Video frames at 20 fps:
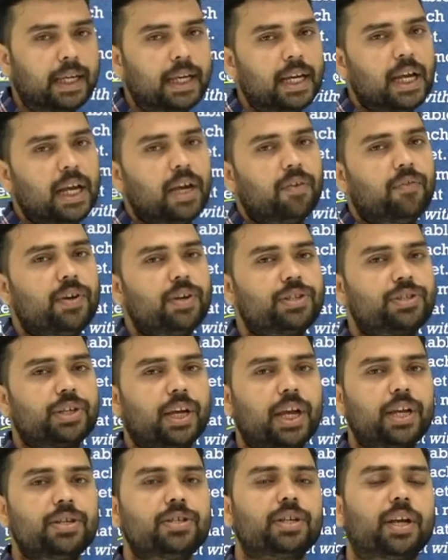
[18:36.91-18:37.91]
We change
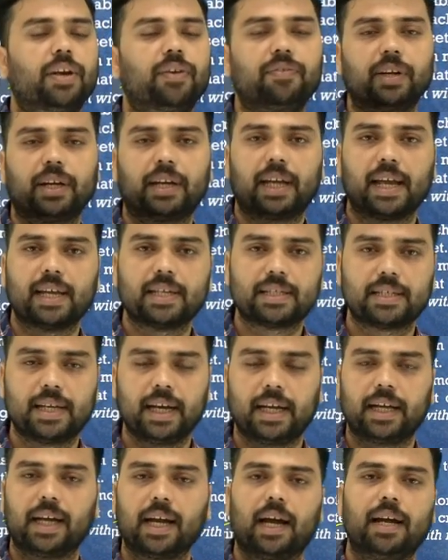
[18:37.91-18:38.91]
if the test data
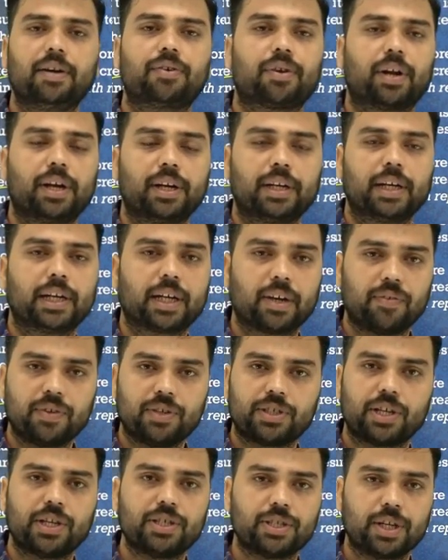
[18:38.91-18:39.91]
and training data we
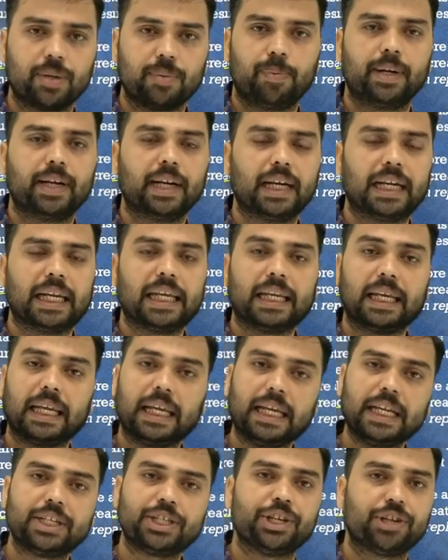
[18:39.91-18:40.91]
change repeatedly in each
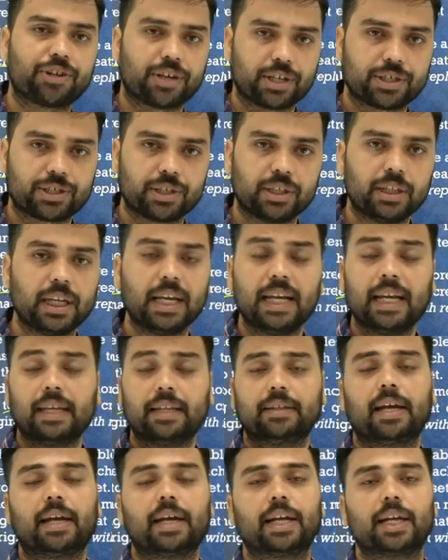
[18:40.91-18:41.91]
iteration, then
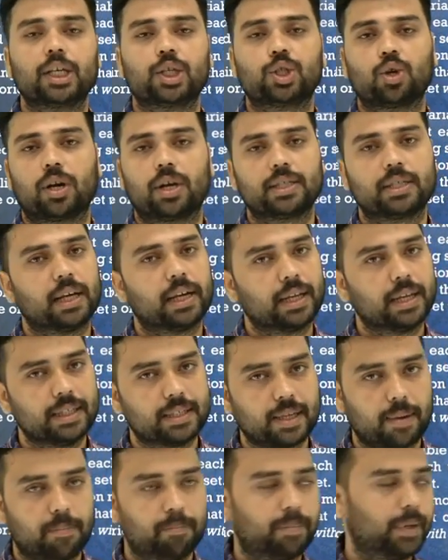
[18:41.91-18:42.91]
it is known as a
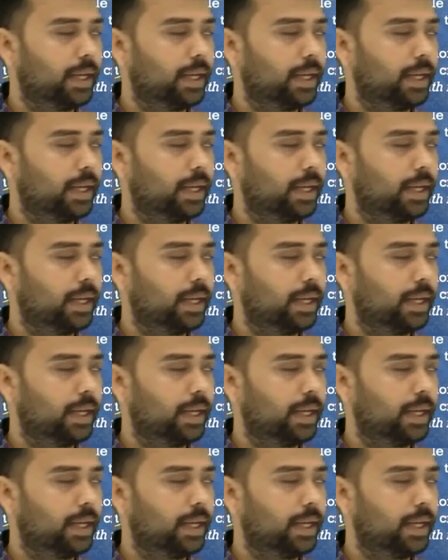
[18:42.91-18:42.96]
resampling.